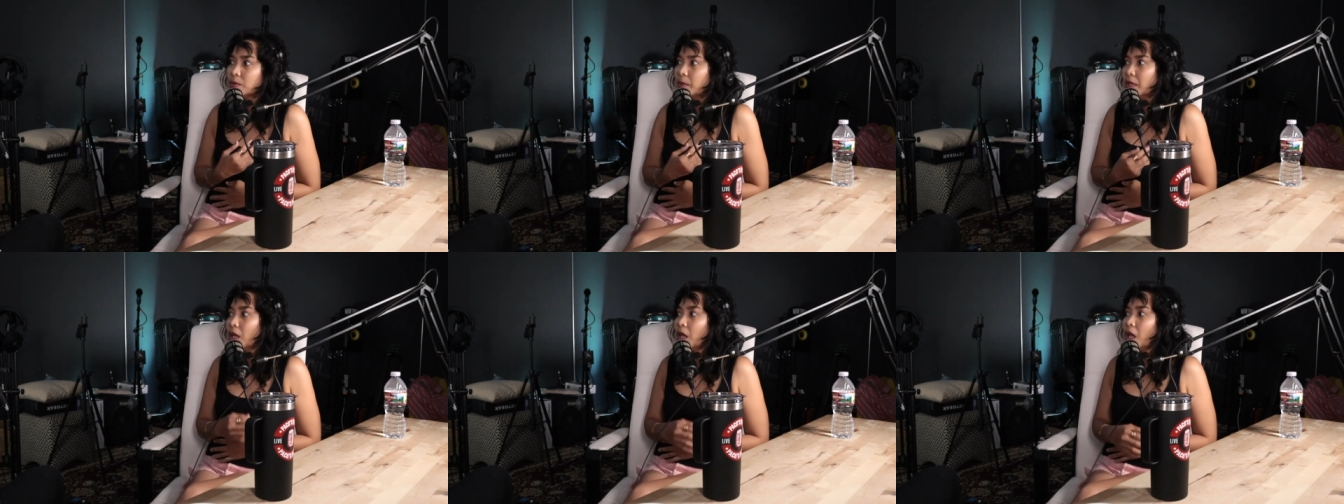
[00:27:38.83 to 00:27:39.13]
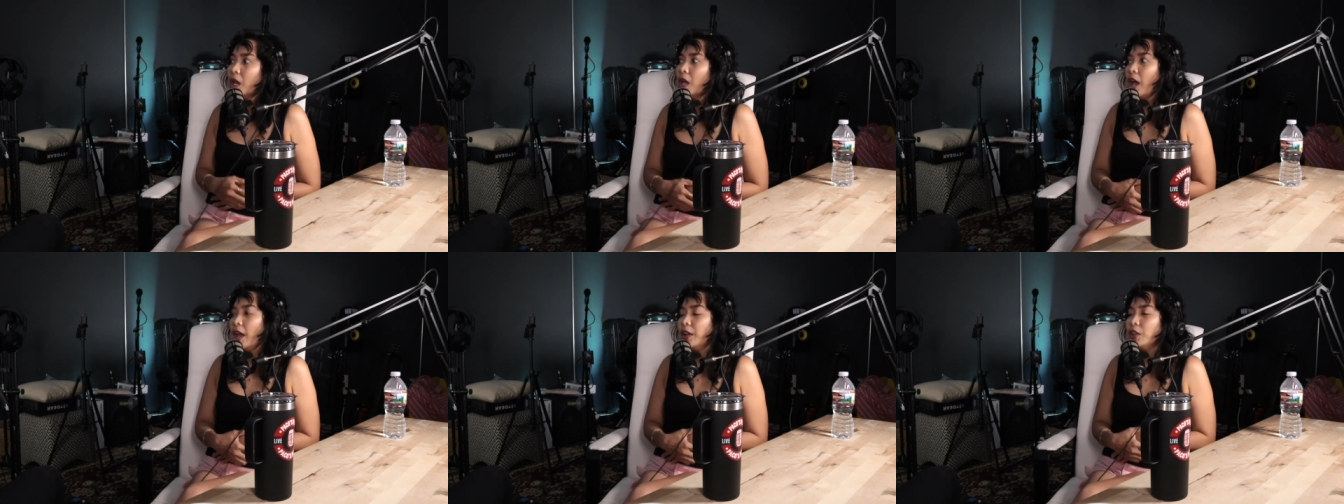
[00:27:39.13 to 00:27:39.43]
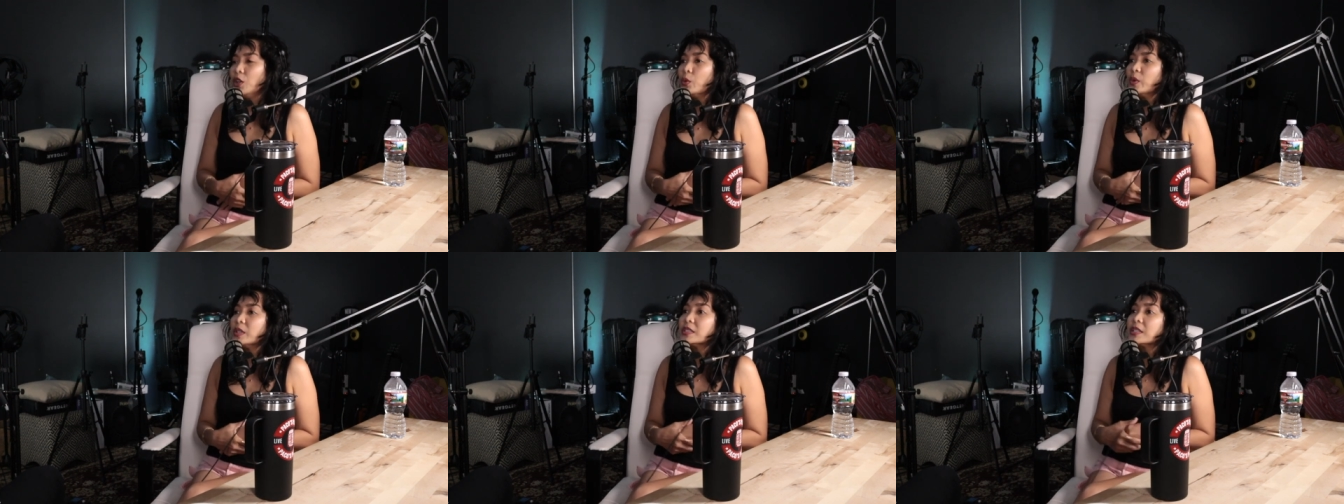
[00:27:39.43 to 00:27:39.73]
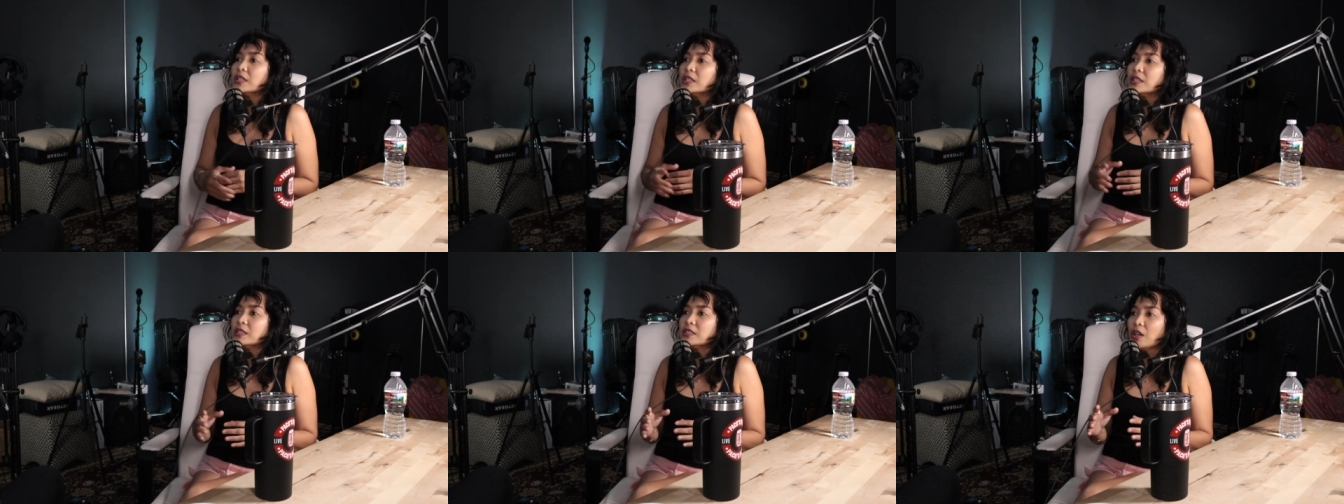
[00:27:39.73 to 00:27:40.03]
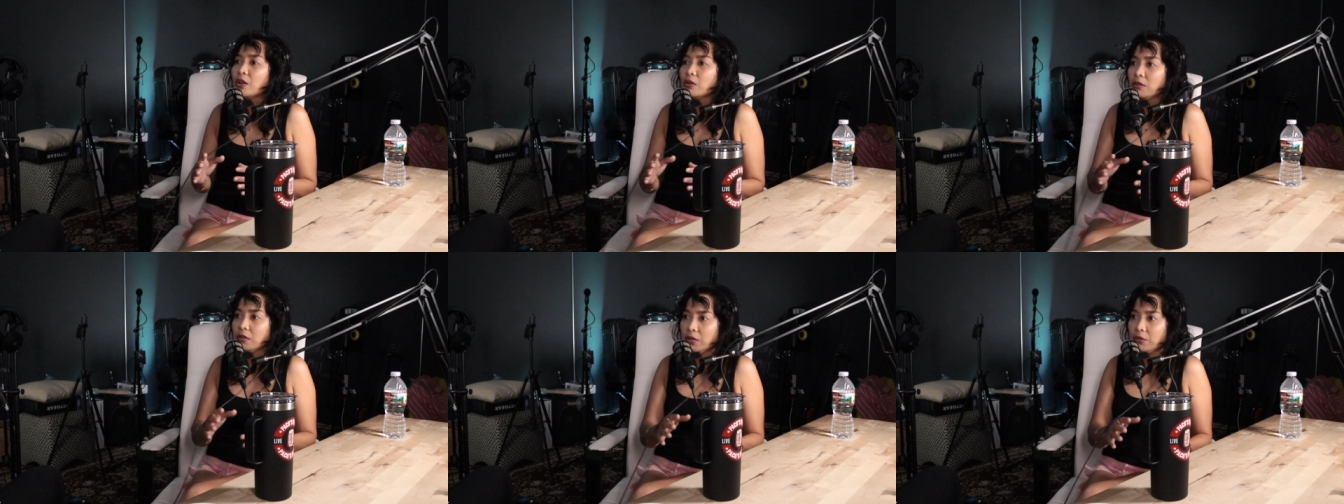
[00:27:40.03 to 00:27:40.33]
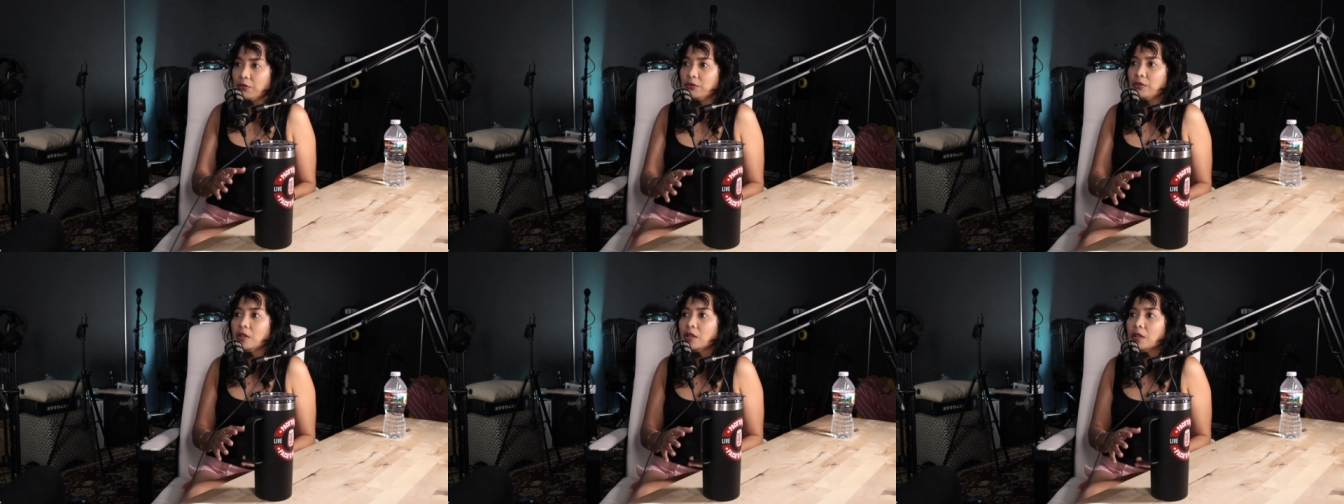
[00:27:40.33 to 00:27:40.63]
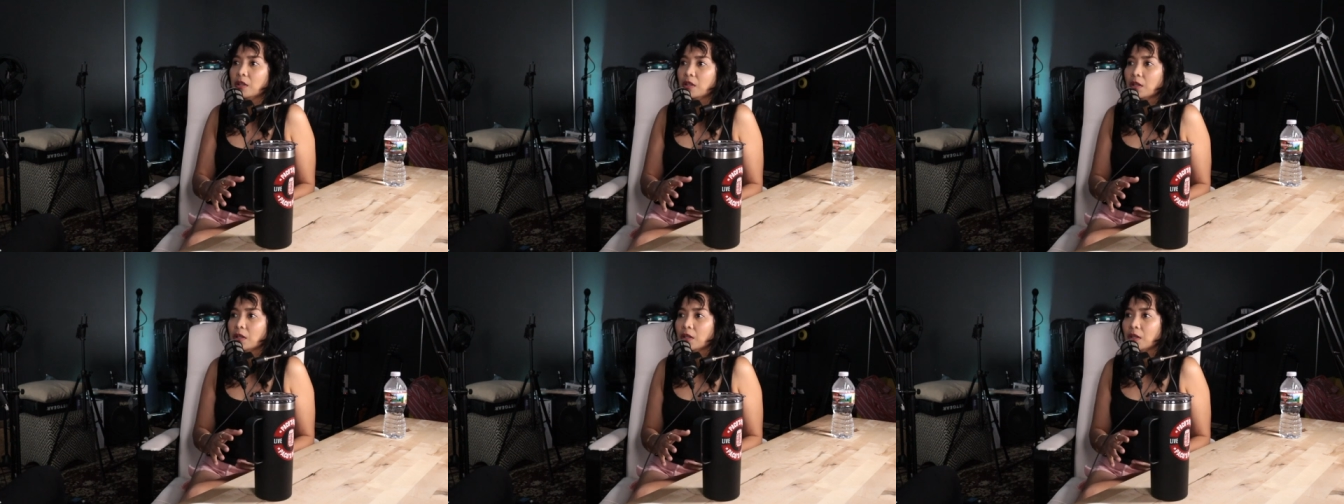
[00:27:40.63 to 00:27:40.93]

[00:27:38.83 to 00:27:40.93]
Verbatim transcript: but I know it's gonna sound different.